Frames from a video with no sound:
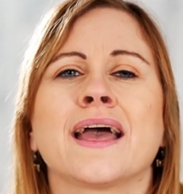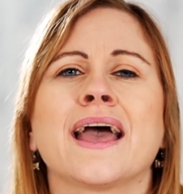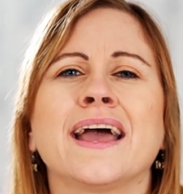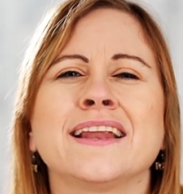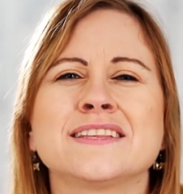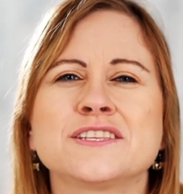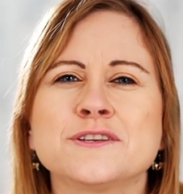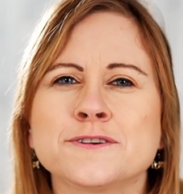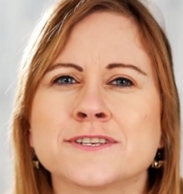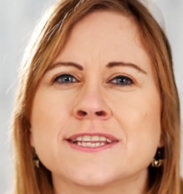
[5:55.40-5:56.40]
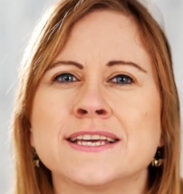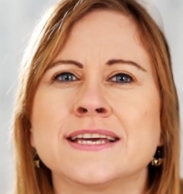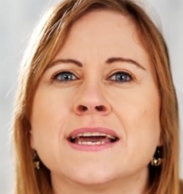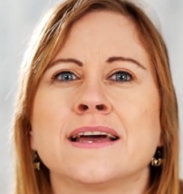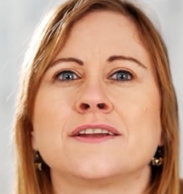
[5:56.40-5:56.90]
and it's
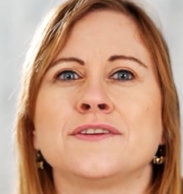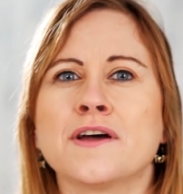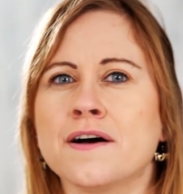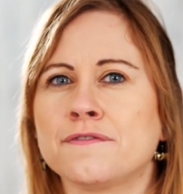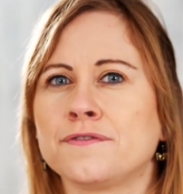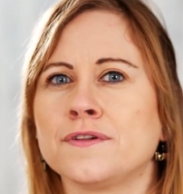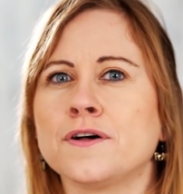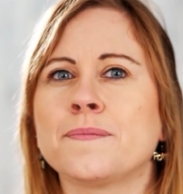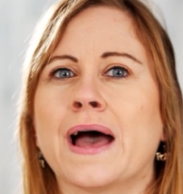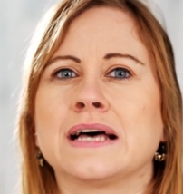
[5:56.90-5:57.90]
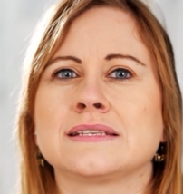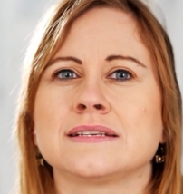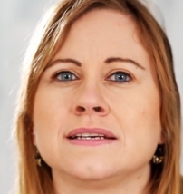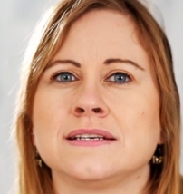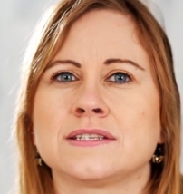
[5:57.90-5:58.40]
usually not full
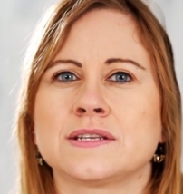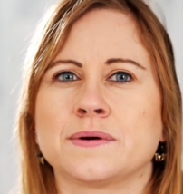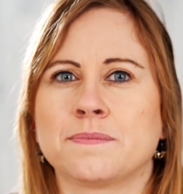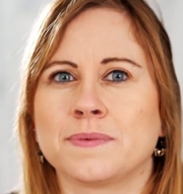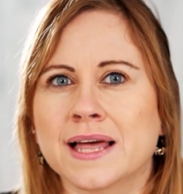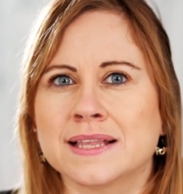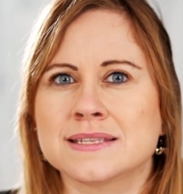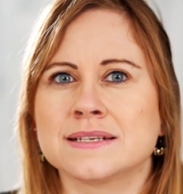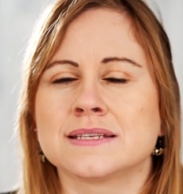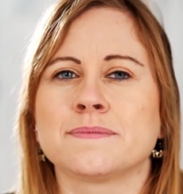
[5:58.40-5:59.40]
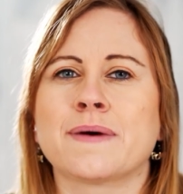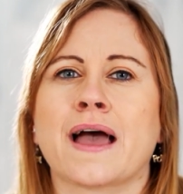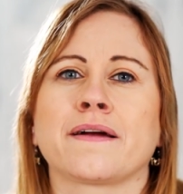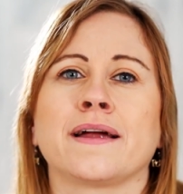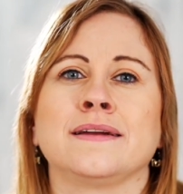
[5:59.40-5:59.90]
opacity so it blends into the
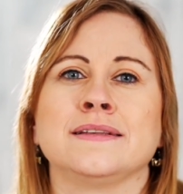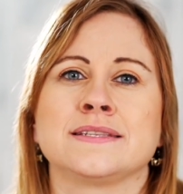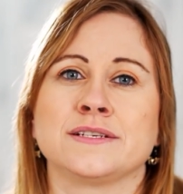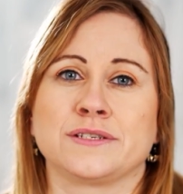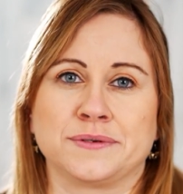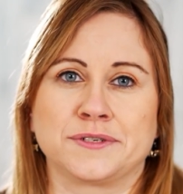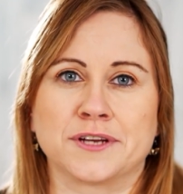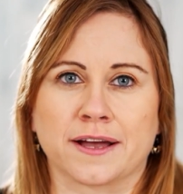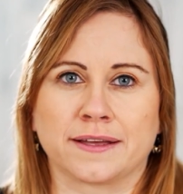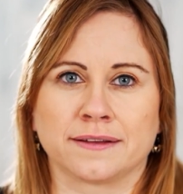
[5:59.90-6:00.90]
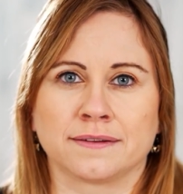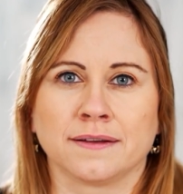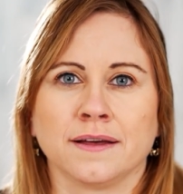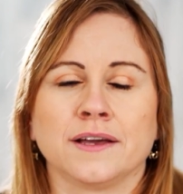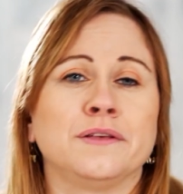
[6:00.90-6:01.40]
background and isn't too shocking.
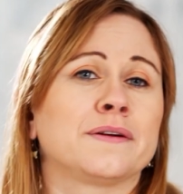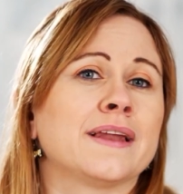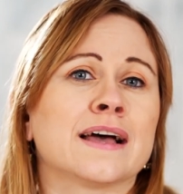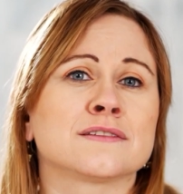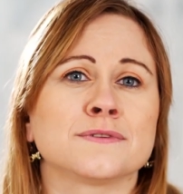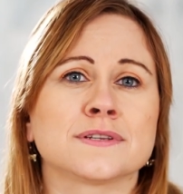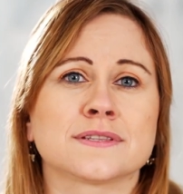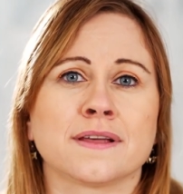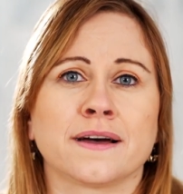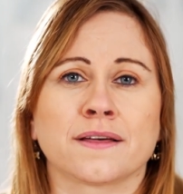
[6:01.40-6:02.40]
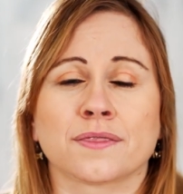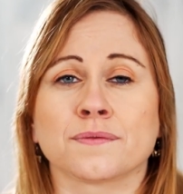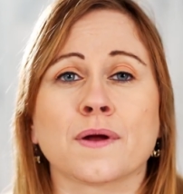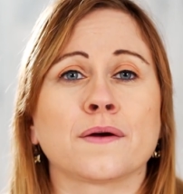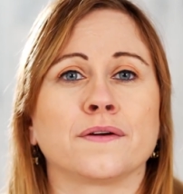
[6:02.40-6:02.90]
You can ask for a slug
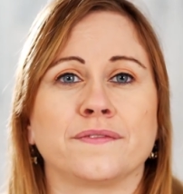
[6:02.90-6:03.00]
throughout your